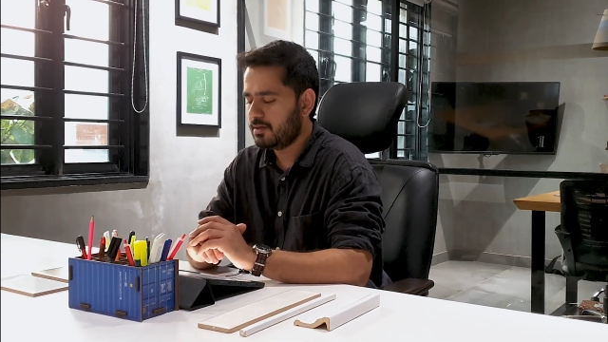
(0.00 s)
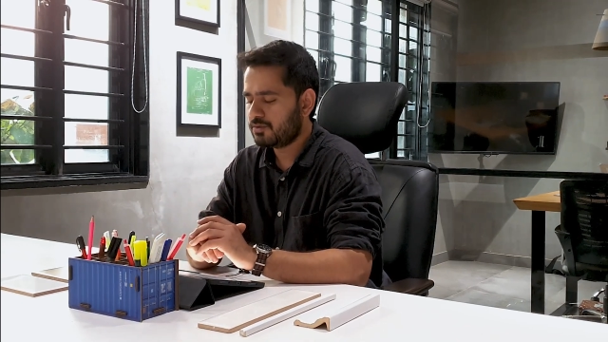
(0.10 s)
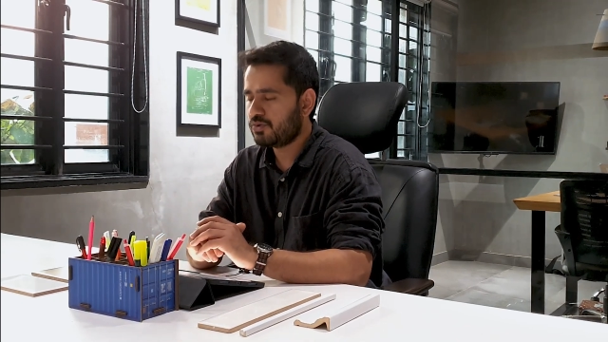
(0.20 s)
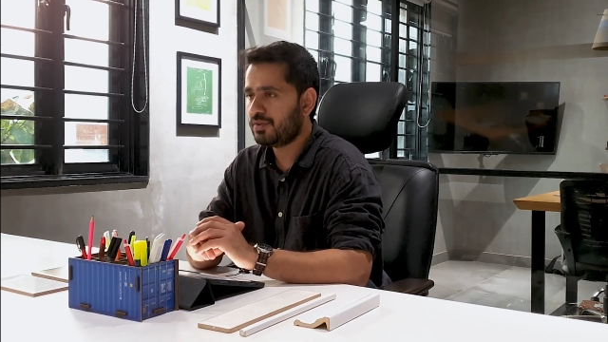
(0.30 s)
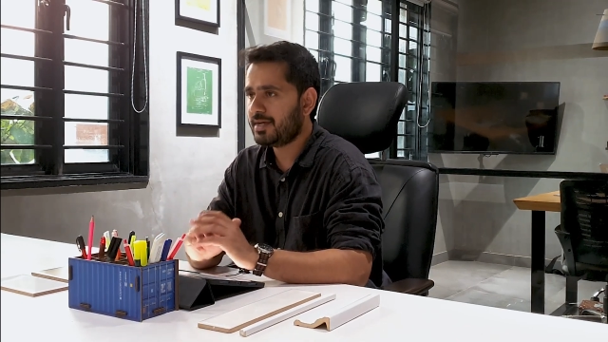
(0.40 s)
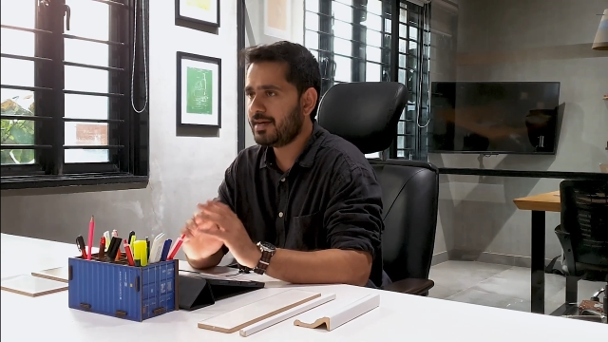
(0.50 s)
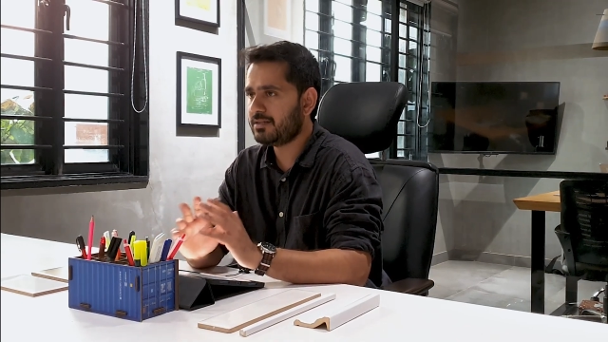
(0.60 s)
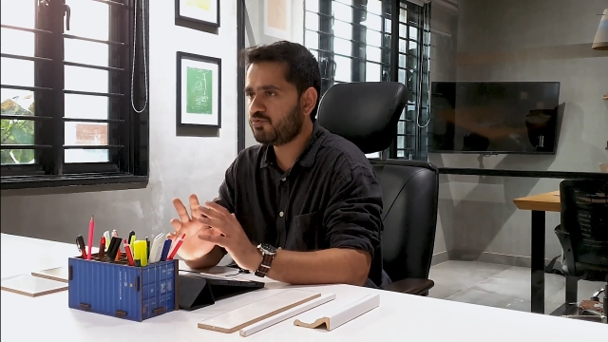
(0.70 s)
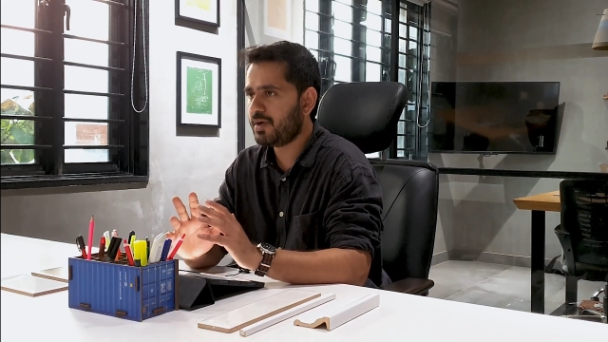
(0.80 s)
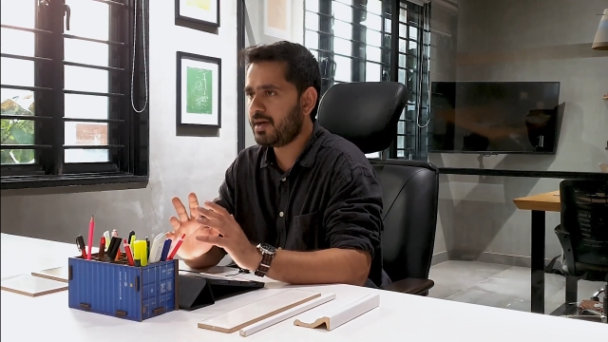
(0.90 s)
So that
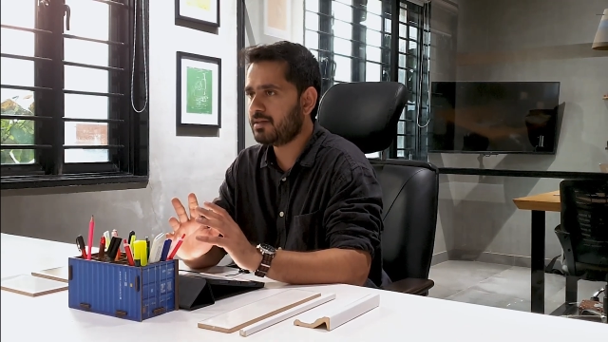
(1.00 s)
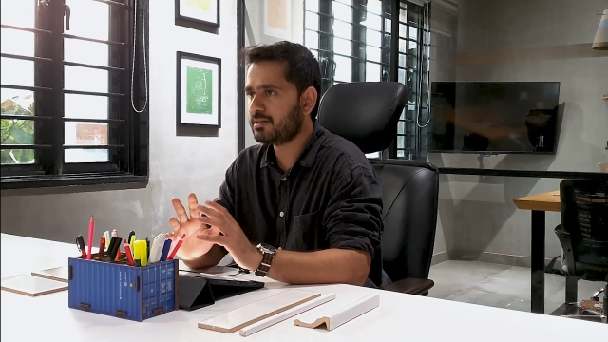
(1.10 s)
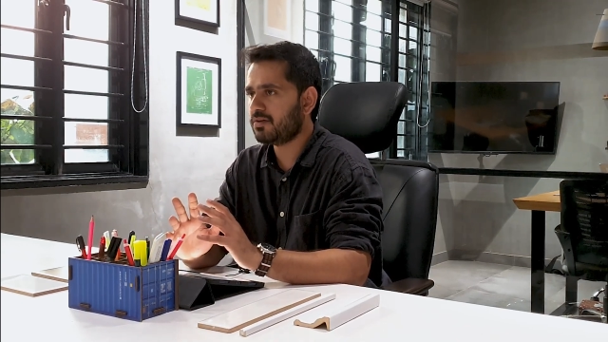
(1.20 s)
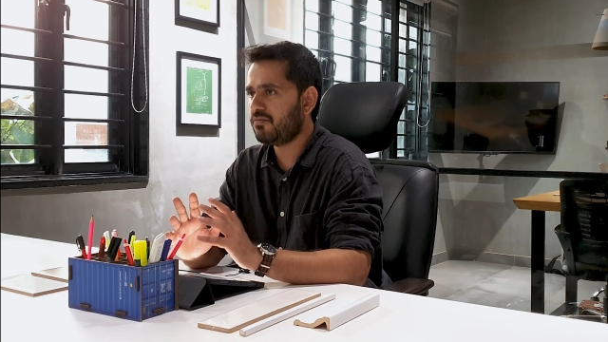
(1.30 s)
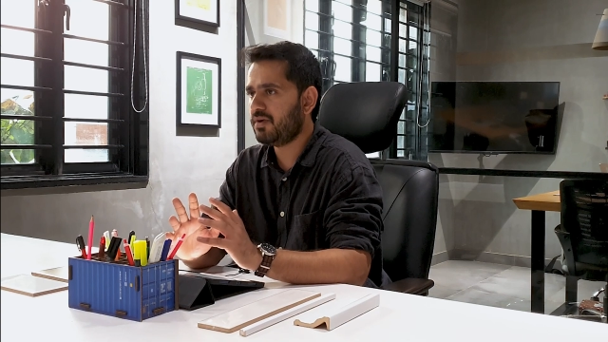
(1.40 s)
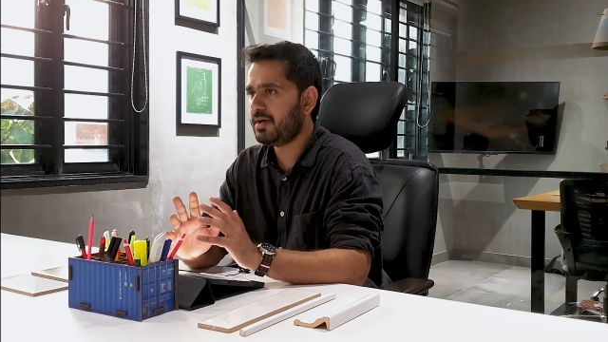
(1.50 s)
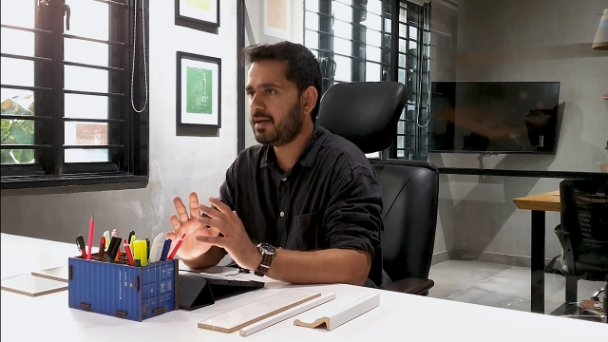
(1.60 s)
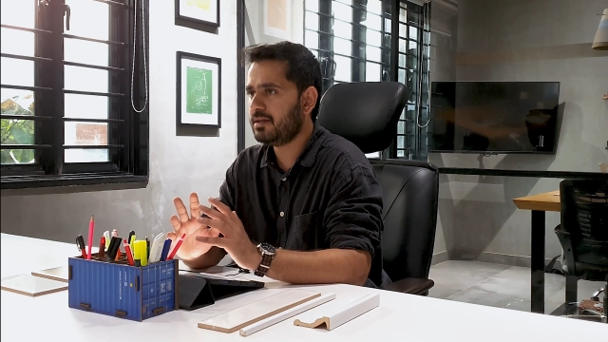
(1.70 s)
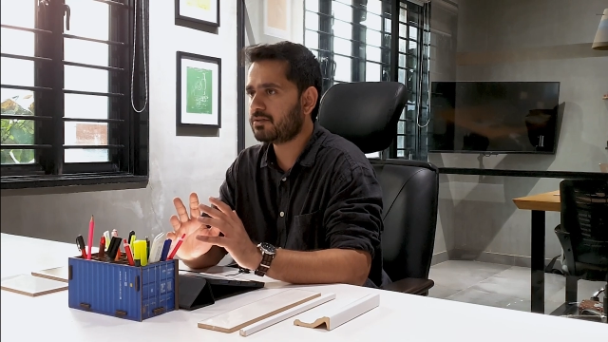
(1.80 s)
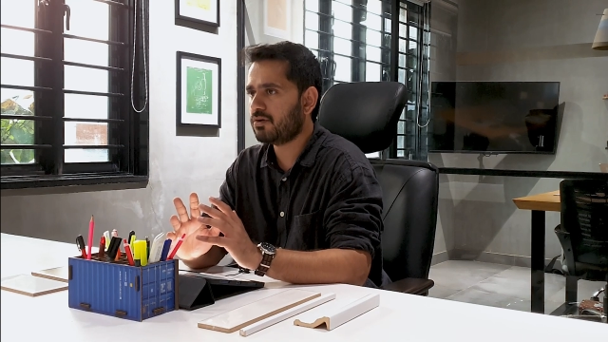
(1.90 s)
is why the subway
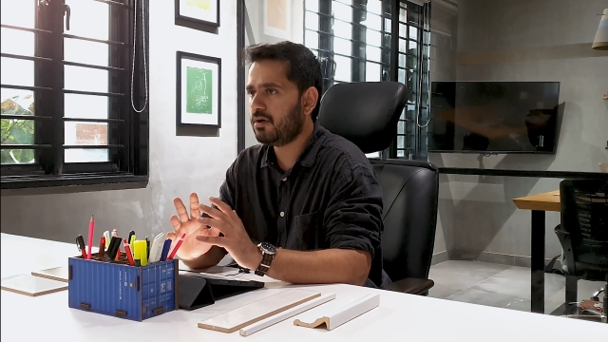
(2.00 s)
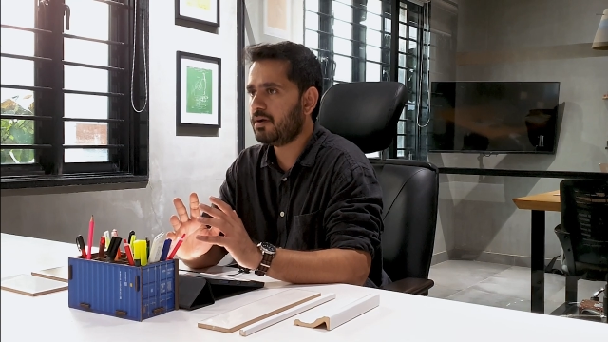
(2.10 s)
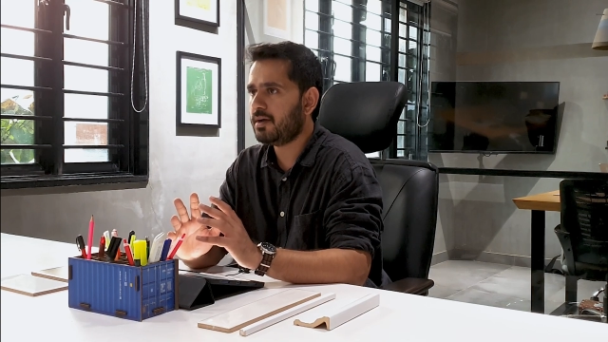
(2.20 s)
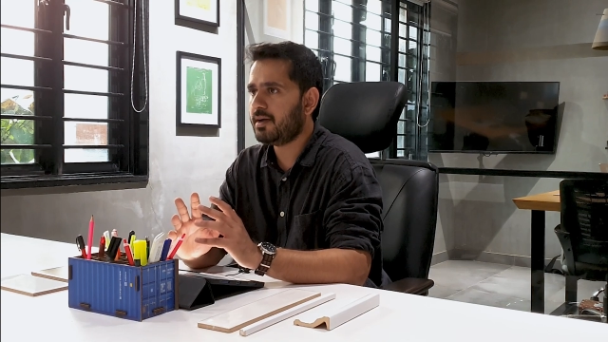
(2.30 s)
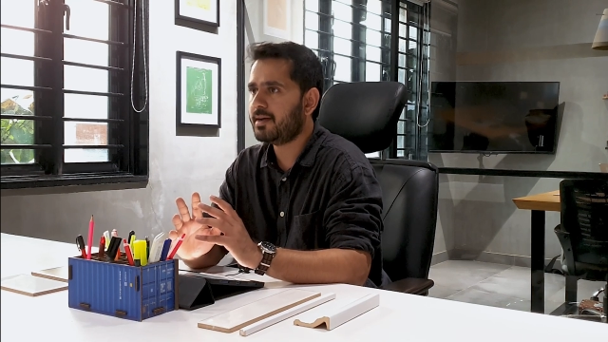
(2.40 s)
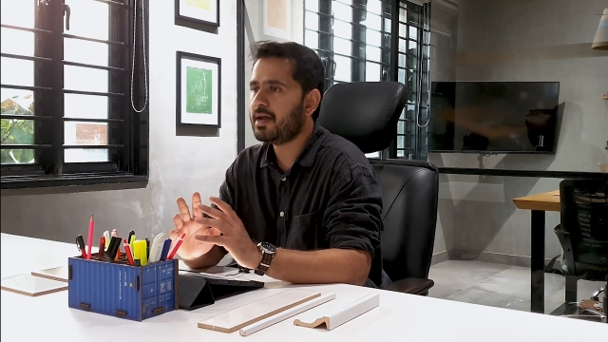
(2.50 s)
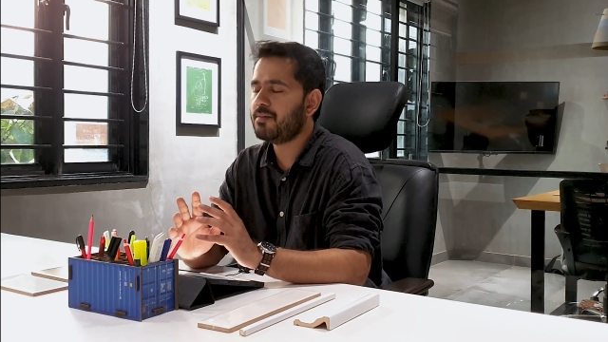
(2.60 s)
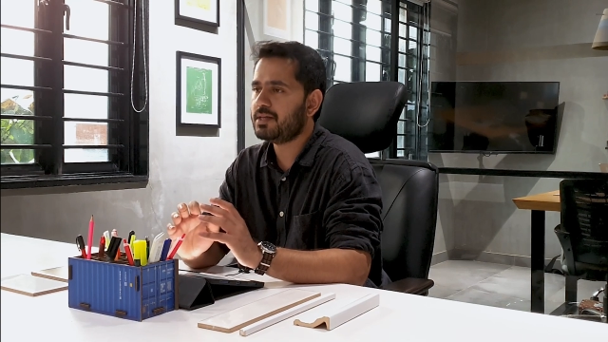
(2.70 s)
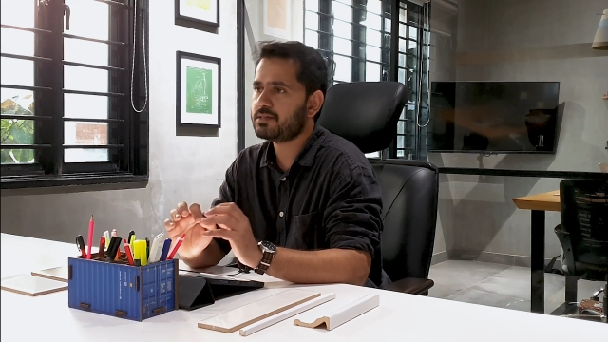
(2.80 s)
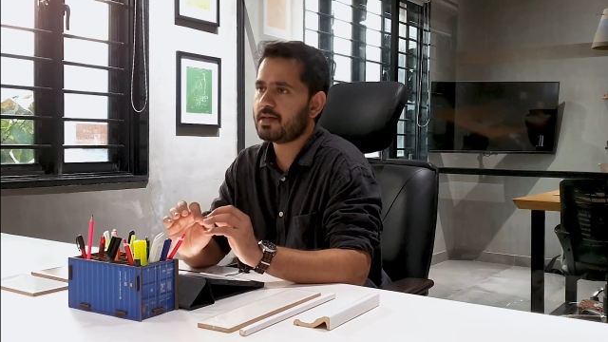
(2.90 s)
tile is called a
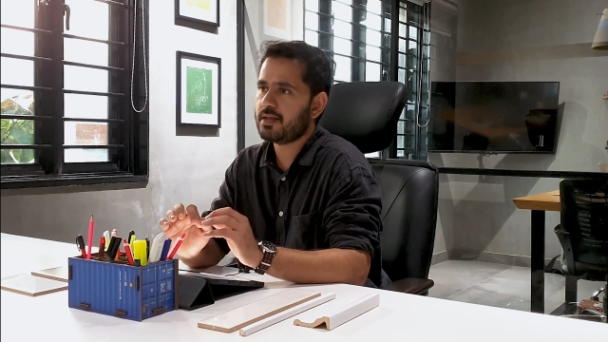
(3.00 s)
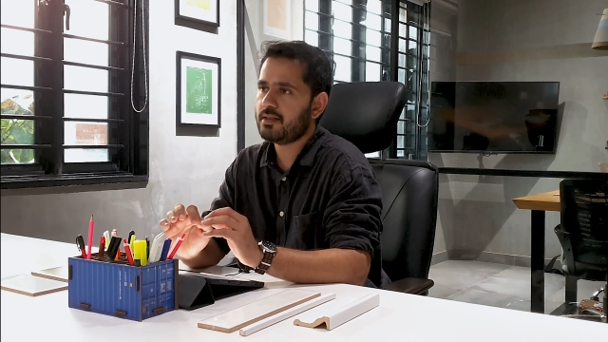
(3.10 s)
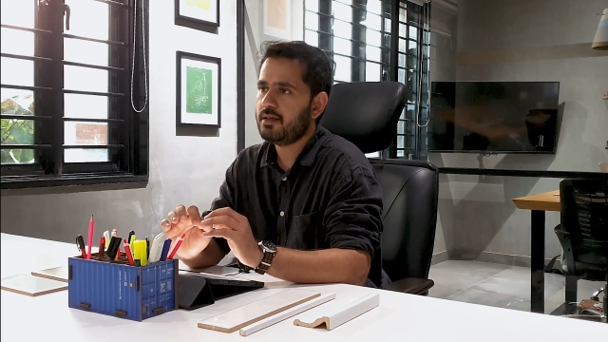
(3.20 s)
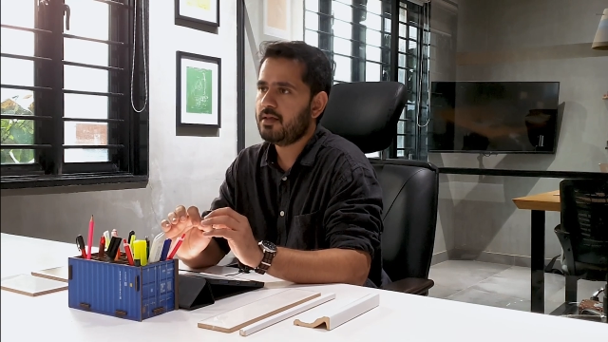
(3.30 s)
timeless tile.